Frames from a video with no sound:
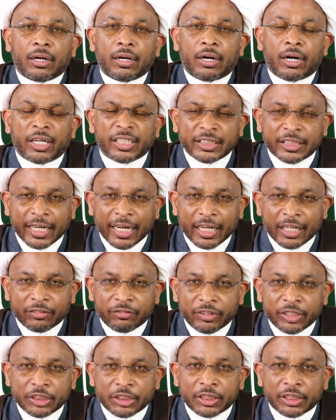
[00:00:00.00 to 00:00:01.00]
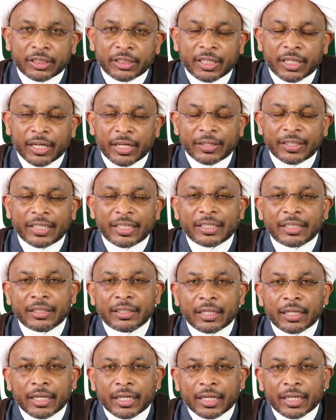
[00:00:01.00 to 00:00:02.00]
on television and then
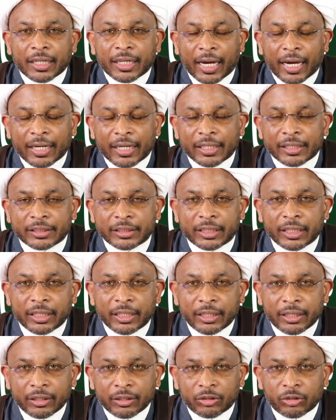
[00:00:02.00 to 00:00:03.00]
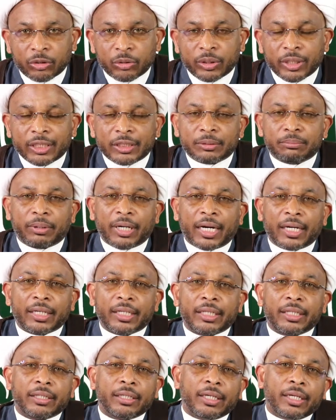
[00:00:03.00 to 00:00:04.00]
callously threw his
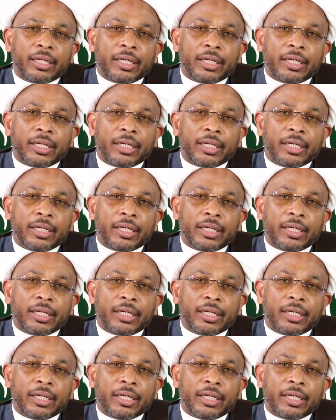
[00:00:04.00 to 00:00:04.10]
body